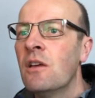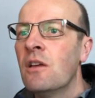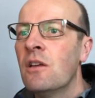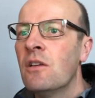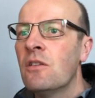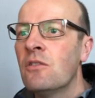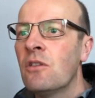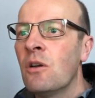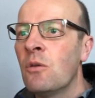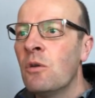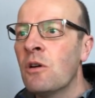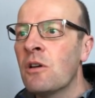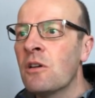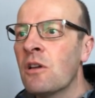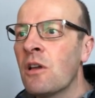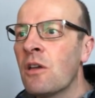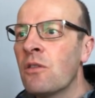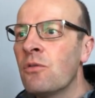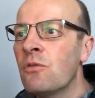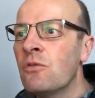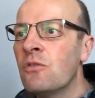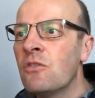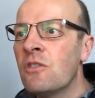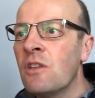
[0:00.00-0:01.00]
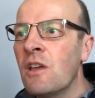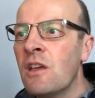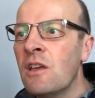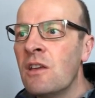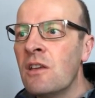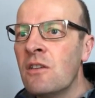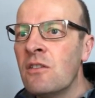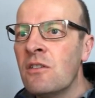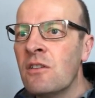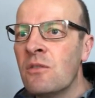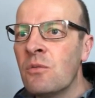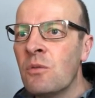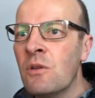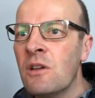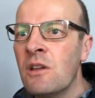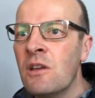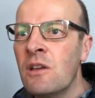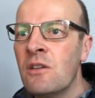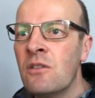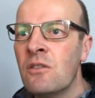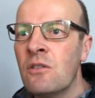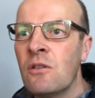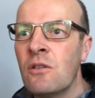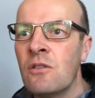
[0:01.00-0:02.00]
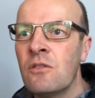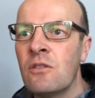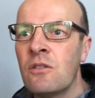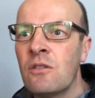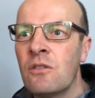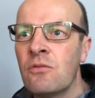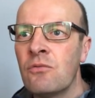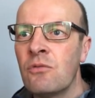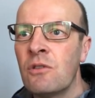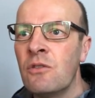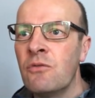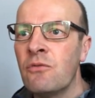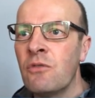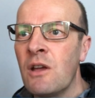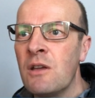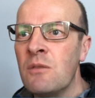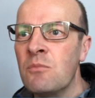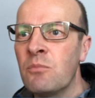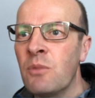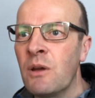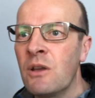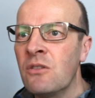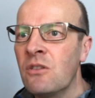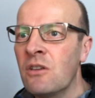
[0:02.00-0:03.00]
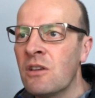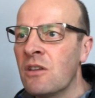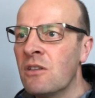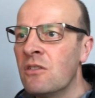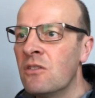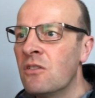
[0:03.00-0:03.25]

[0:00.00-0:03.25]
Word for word: So what I'm going to go through today is this one here. So it's a three frame basic